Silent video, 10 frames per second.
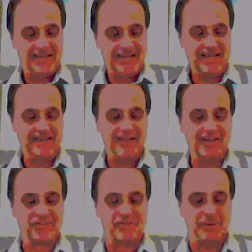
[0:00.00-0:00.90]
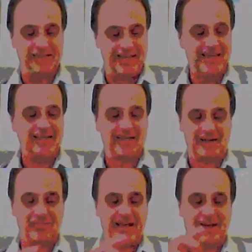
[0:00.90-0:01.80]
it is the beginning
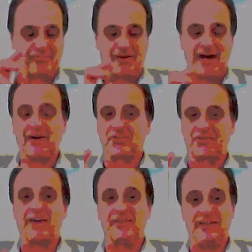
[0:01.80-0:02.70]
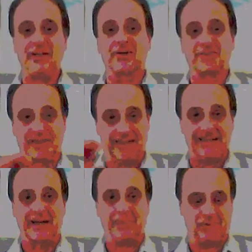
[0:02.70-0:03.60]
of that final 7 years
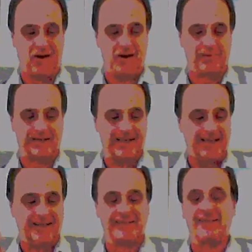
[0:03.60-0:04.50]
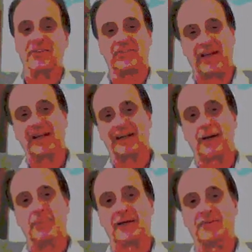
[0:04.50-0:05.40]
leading up to Armageddon and the second
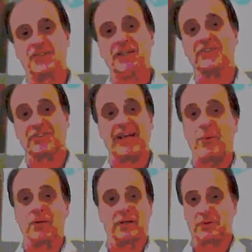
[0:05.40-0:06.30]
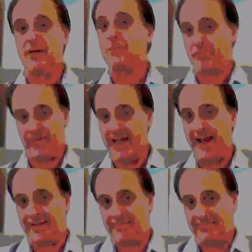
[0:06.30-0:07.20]
coming of Jesus. I will agree with
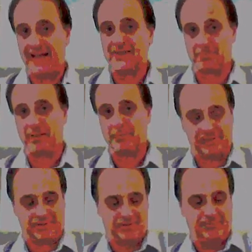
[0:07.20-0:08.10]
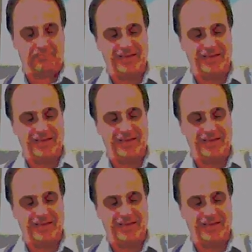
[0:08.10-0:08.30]
that. That's biblical.